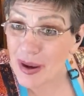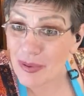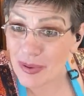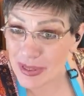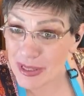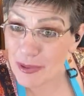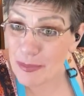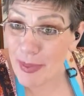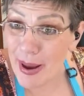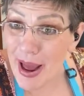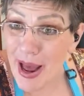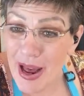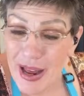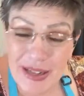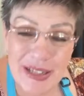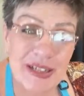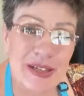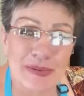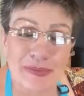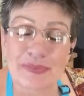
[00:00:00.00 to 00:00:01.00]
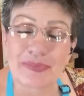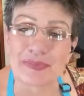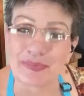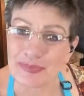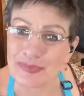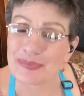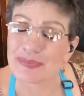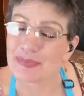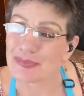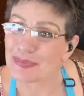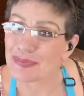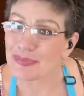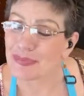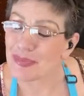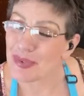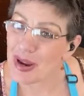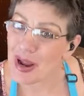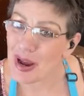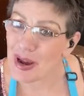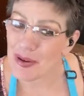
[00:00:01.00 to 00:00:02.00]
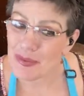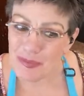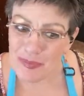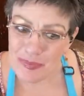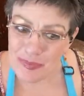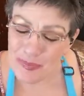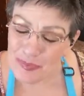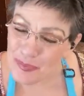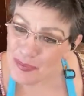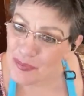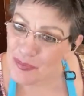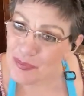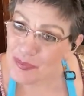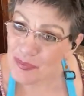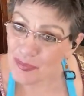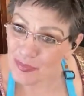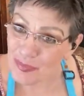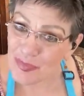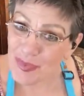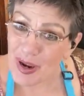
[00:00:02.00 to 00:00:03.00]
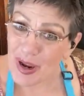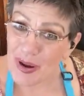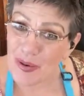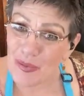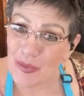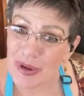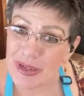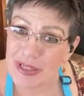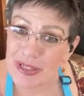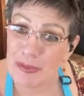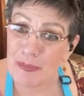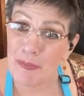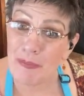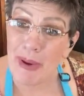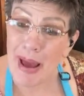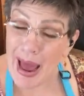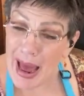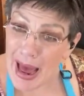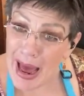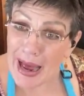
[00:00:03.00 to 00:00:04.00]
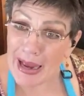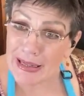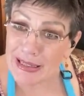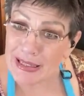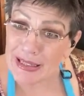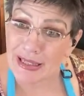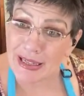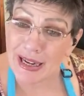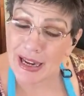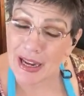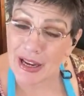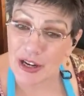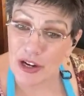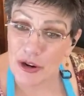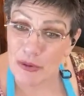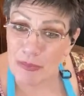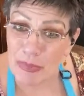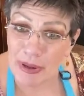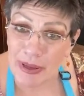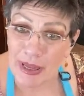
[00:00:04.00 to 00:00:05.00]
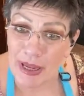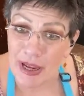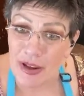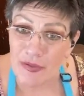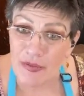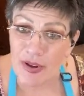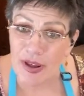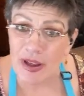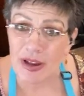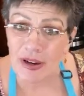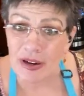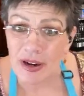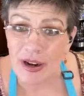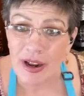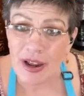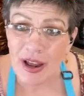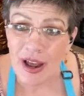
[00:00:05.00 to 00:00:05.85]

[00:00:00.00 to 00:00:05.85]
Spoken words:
It was a bat. Yep. It was a bat. Can you believe it?